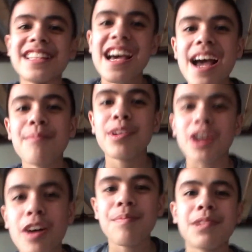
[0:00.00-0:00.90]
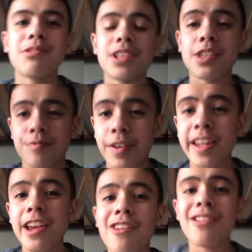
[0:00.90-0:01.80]
time to upload this
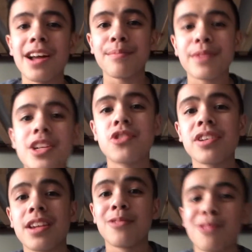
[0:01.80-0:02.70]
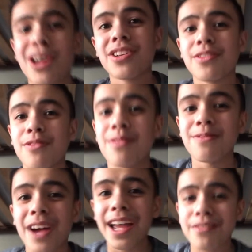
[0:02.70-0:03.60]
video on me drinking water for
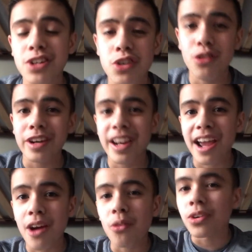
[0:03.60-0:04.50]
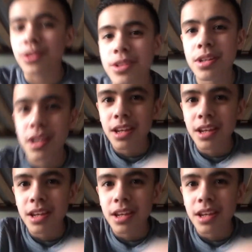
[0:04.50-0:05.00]
5 straight hours.